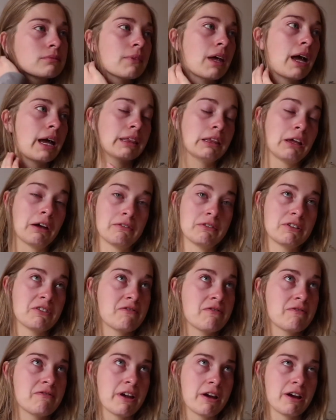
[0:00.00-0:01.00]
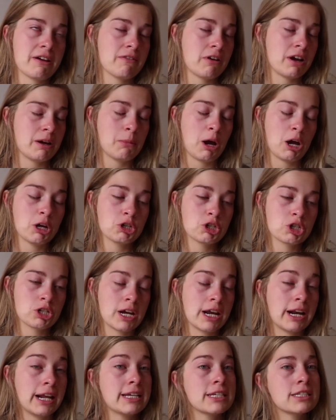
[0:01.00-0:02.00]
I loved very, very much,
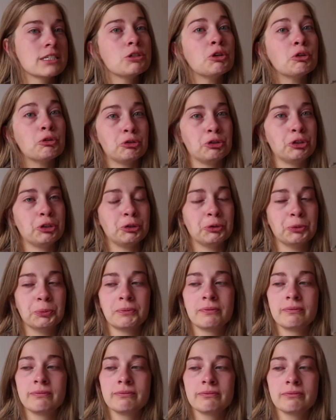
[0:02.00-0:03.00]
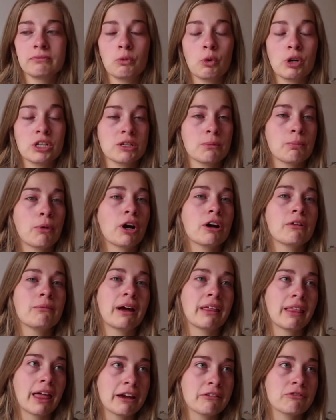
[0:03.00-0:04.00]
and I still do, was a part of my
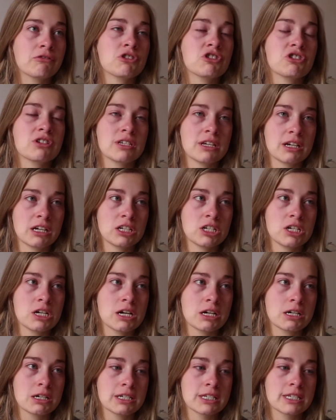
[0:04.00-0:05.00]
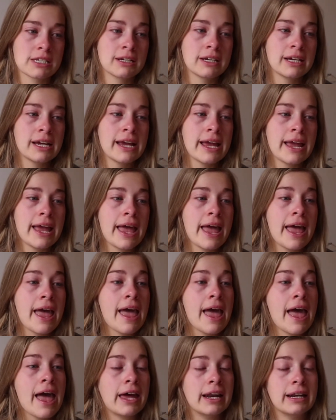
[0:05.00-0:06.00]
life for 6 years,
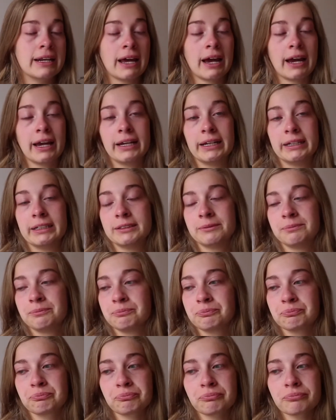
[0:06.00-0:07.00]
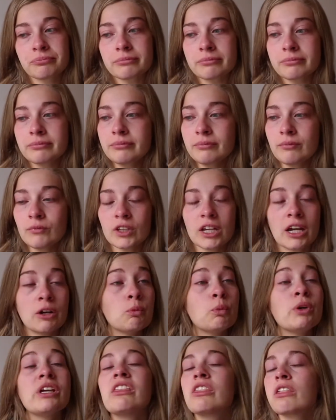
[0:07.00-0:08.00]
and
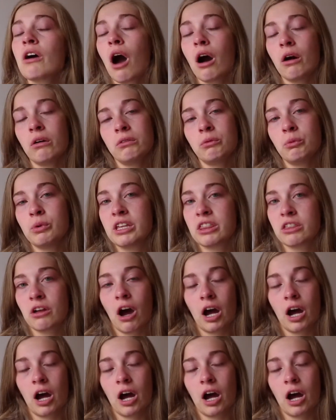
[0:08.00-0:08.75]
we thought we